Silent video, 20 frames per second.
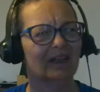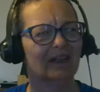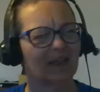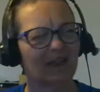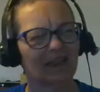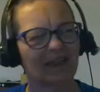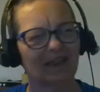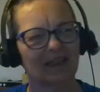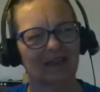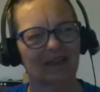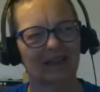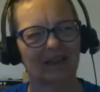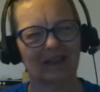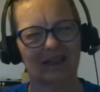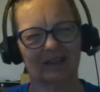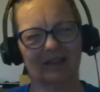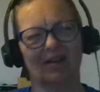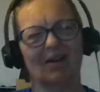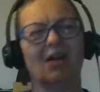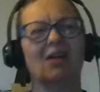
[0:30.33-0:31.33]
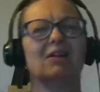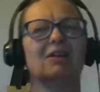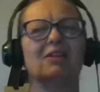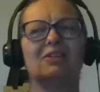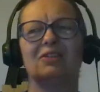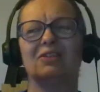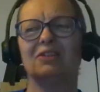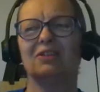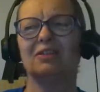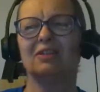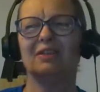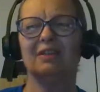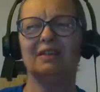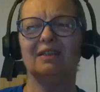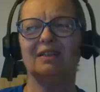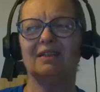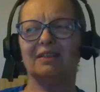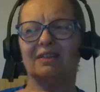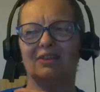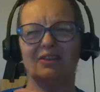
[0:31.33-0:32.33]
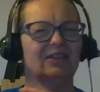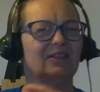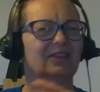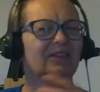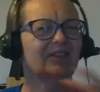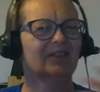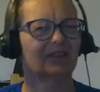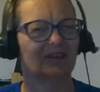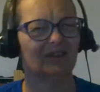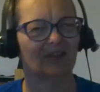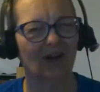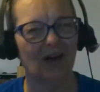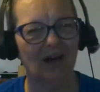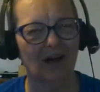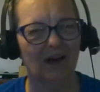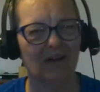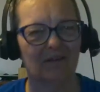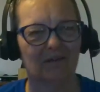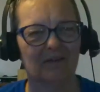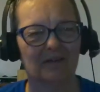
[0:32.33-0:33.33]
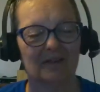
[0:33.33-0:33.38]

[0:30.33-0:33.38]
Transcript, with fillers: and technology and just stuff.